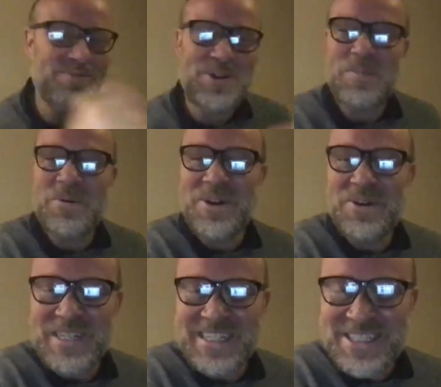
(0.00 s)
Proper old
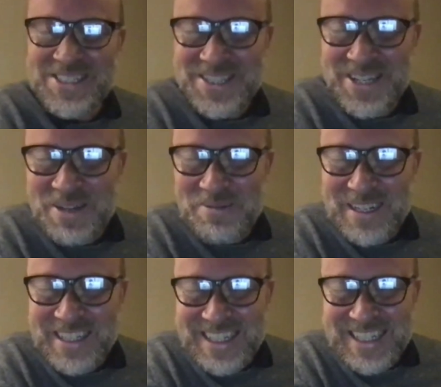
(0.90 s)
English term.
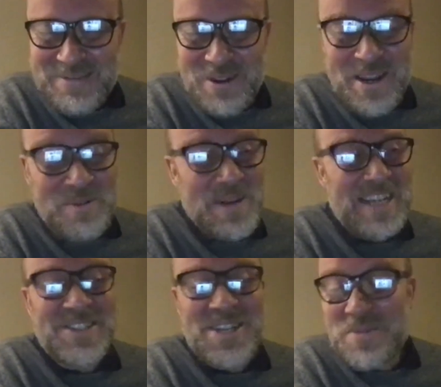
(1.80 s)
Well,
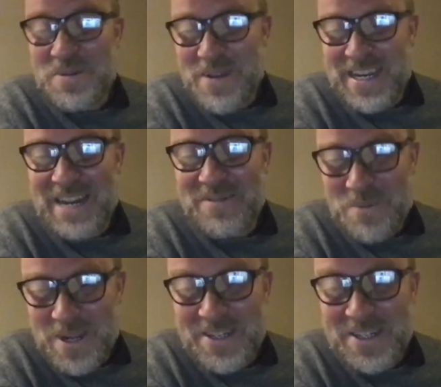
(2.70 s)
next time we meet and have a
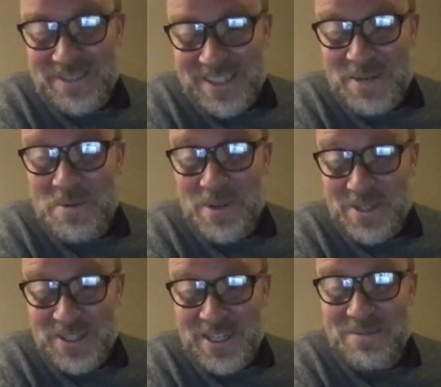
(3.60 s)
beer, you're going to have to tell me where you
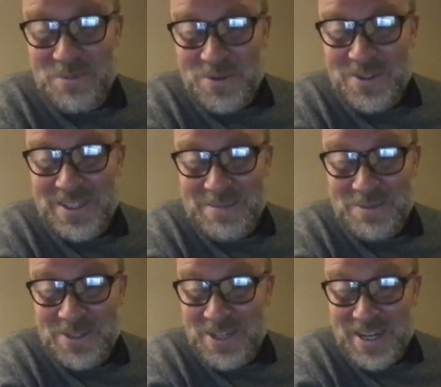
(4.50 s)
stayed in Broadstairs,
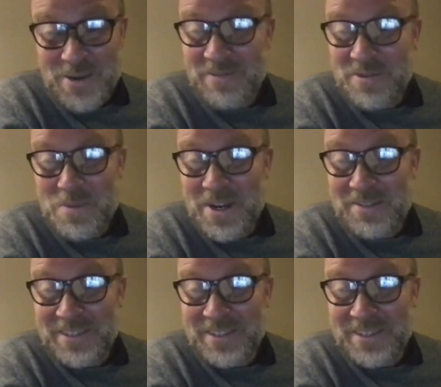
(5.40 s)
because I know every part of it.